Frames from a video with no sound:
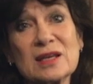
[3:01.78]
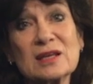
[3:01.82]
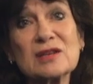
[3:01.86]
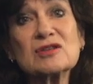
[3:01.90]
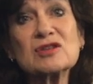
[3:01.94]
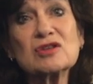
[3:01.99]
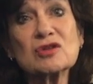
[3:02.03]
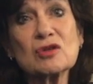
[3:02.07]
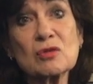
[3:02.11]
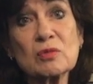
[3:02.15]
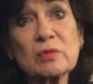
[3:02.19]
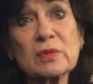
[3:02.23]
in
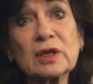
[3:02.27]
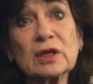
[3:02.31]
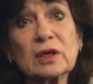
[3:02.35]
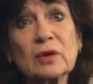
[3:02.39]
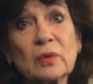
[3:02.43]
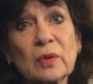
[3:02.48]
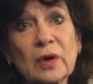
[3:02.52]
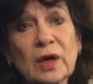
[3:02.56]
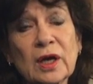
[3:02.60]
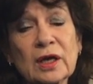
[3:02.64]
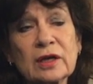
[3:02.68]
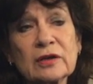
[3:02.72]
so many
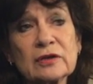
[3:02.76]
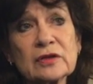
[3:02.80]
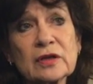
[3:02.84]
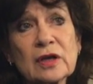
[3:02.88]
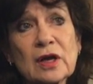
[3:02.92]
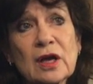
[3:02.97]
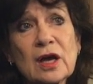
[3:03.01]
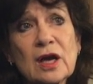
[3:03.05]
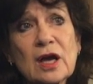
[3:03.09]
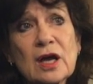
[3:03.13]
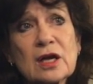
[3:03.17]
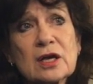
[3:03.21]
ways,
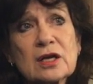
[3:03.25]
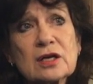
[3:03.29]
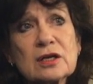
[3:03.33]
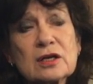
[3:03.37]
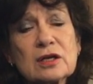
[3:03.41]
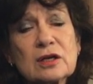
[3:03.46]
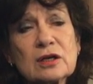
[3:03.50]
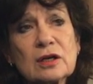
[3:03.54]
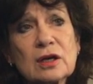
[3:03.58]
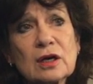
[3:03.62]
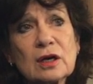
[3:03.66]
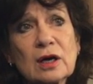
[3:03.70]

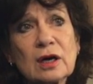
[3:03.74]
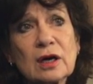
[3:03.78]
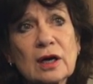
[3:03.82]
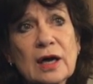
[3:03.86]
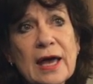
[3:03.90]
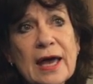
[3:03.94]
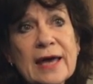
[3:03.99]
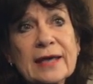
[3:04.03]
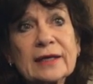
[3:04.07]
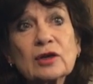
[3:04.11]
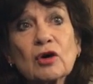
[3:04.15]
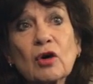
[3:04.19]

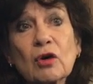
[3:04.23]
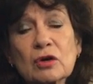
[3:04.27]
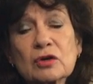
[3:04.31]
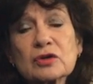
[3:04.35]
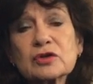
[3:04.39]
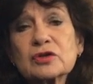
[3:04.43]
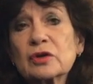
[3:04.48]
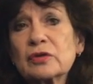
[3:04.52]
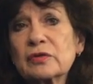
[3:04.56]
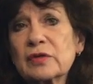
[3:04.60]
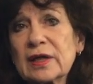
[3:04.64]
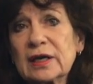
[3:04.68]
and
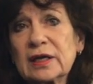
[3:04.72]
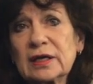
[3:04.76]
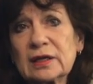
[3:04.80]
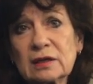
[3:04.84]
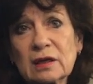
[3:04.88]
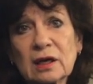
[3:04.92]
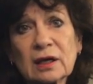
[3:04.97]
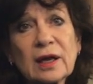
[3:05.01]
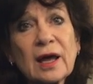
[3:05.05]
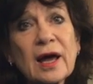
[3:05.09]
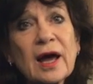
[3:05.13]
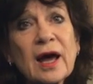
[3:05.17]
also that it
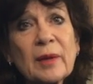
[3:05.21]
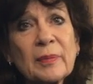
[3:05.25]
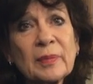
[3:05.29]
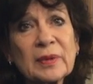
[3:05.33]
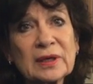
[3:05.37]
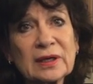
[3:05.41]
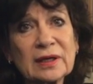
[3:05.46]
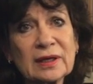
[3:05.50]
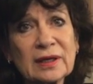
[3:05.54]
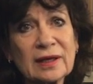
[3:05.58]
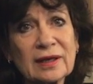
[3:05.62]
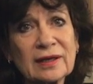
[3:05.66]
not
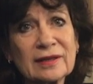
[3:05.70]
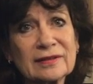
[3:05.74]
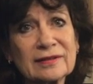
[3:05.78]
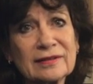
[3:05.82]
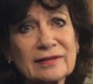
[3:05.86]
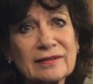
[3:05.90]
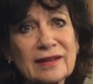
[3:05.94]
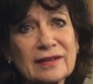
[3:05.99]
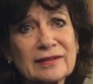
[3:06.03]
happen again,